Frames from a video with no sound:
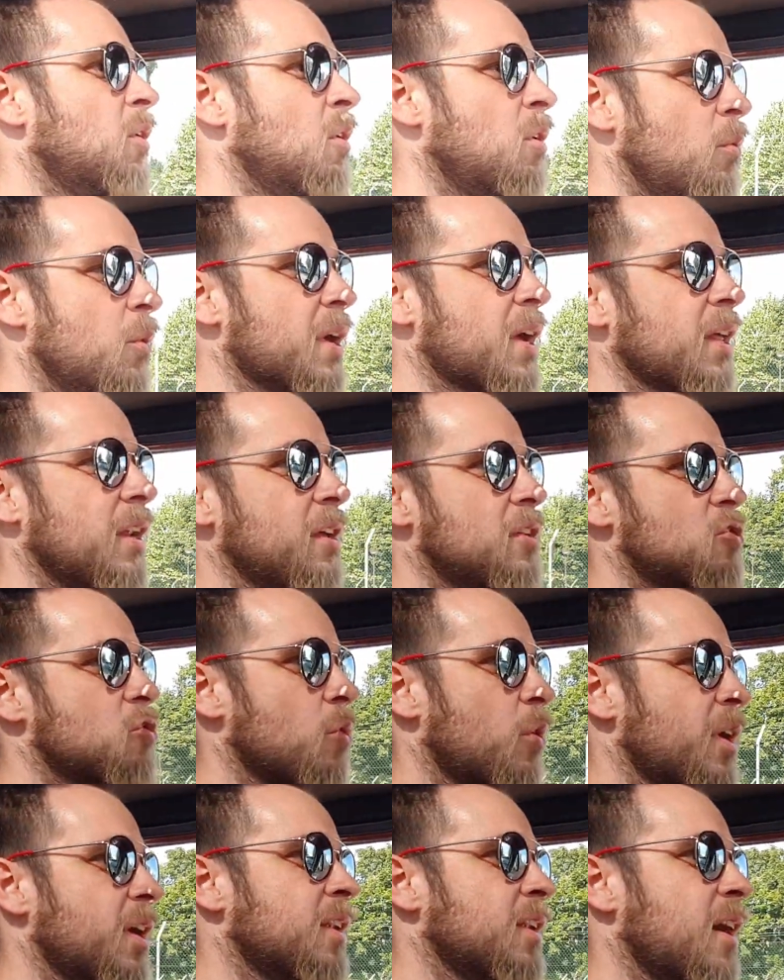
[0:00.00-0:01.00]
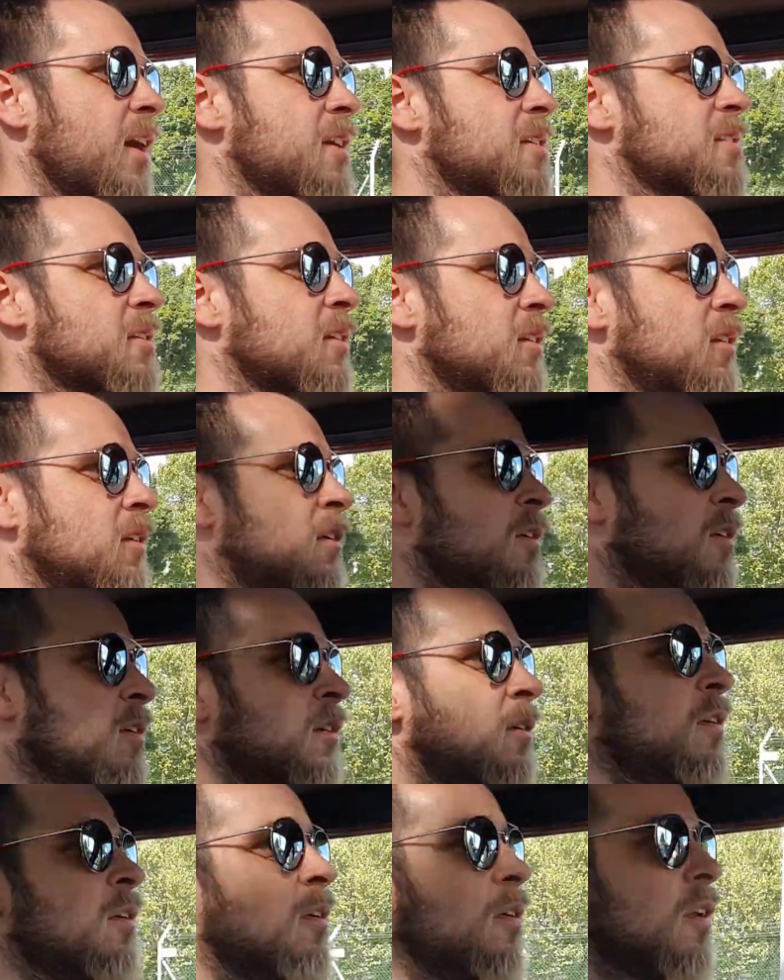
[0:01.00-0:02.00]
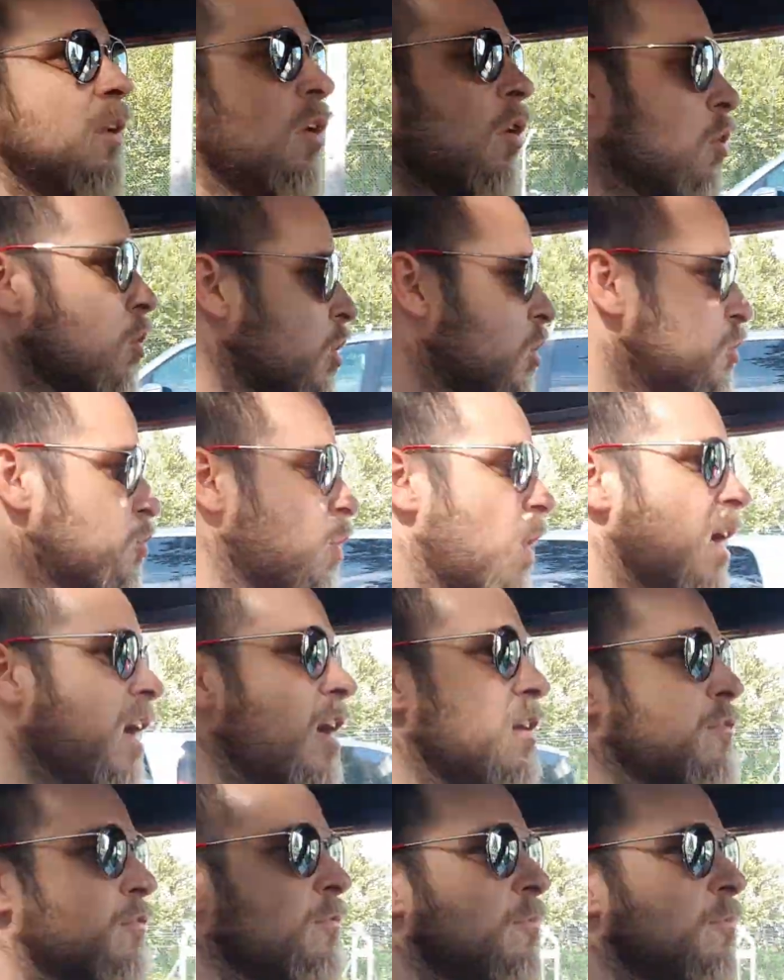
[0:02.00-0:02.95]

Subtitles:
we can enjoy a nice longer drive.